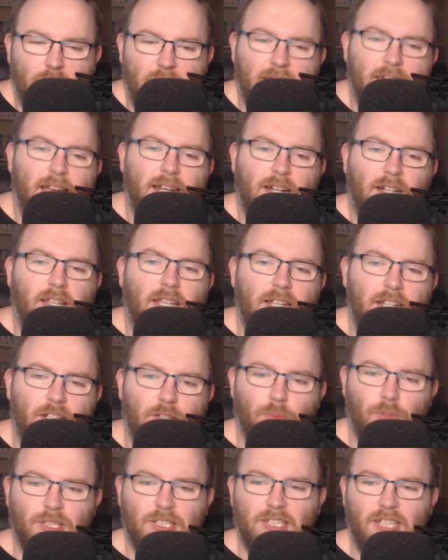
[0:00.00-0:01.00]
I kind of
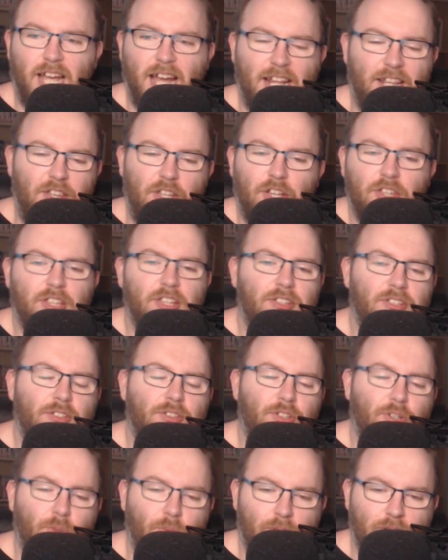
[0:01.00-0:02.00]
liked was had nothing to
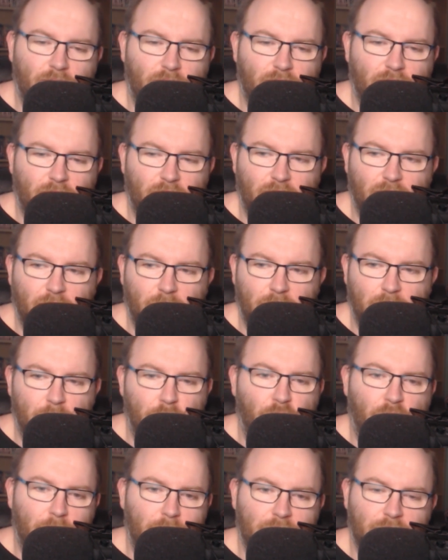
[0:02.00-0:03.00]
do with the the
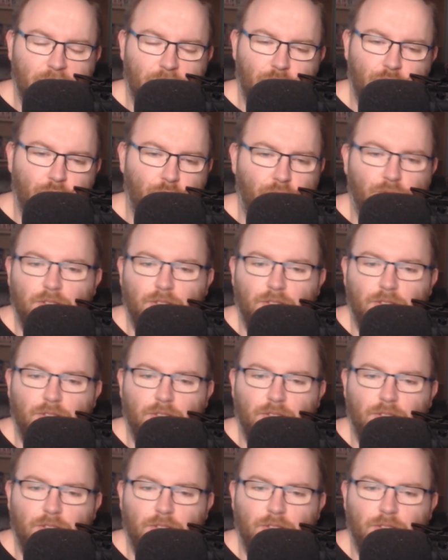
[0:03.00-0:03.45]
premise of the show.